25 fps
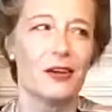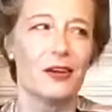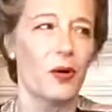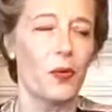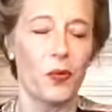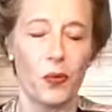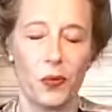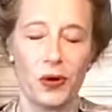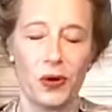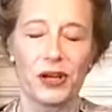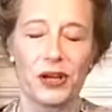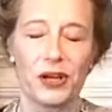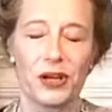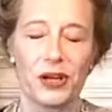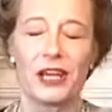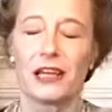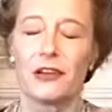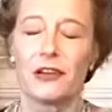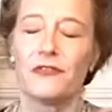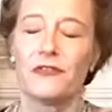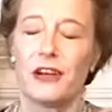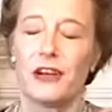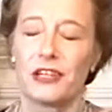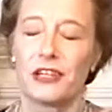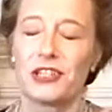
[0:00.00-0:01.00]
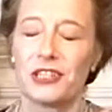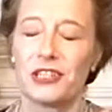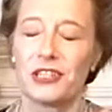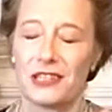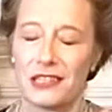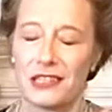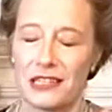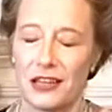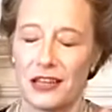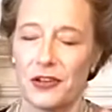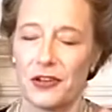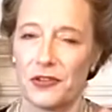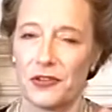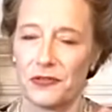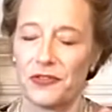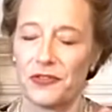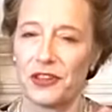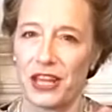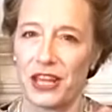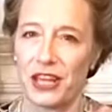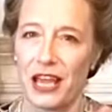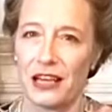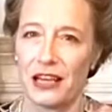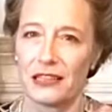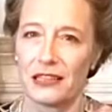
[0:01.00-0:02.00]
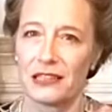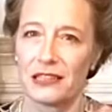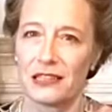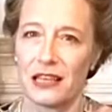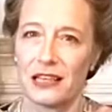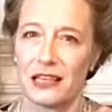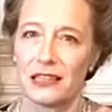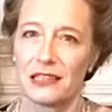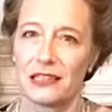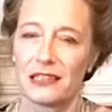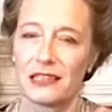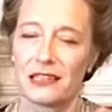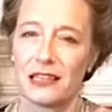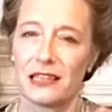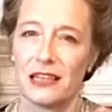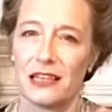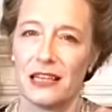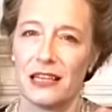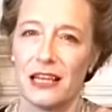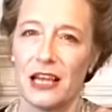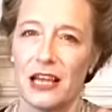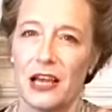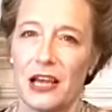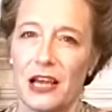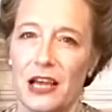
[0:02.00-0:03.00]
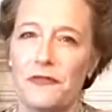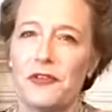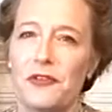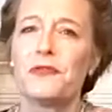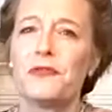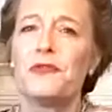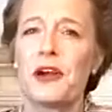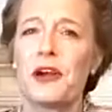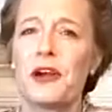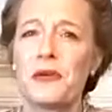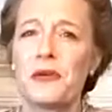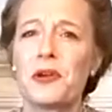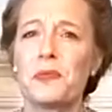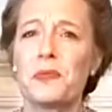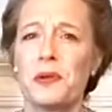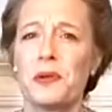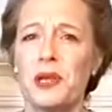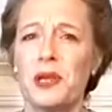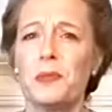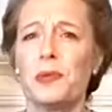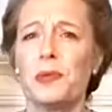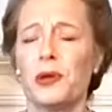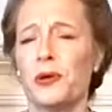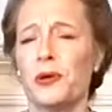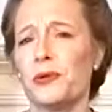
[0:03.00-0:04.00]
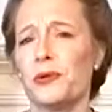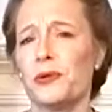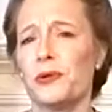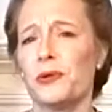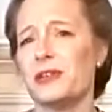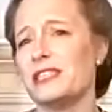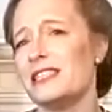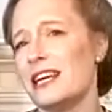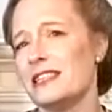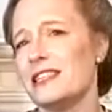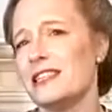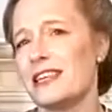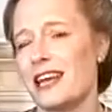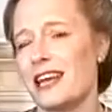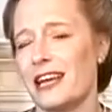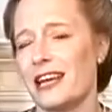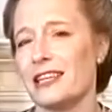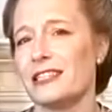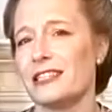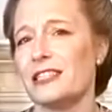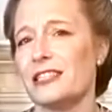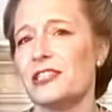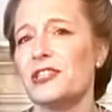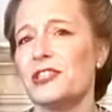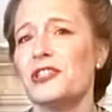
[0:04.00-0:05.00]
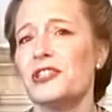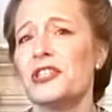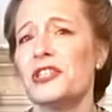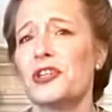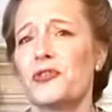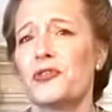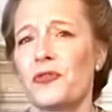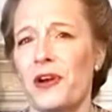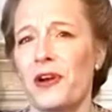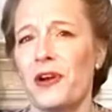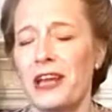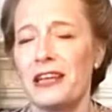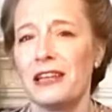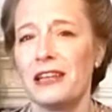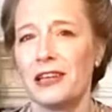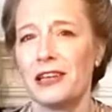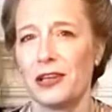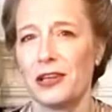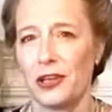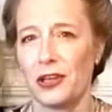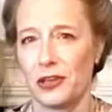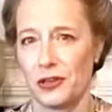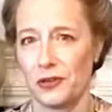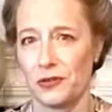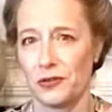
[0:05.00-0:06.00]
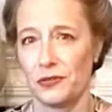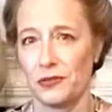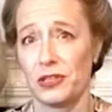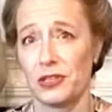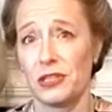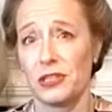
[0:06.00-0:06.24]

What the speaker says: working in a fashion salon for the SS, for the very people who are dedicated to degrading you, to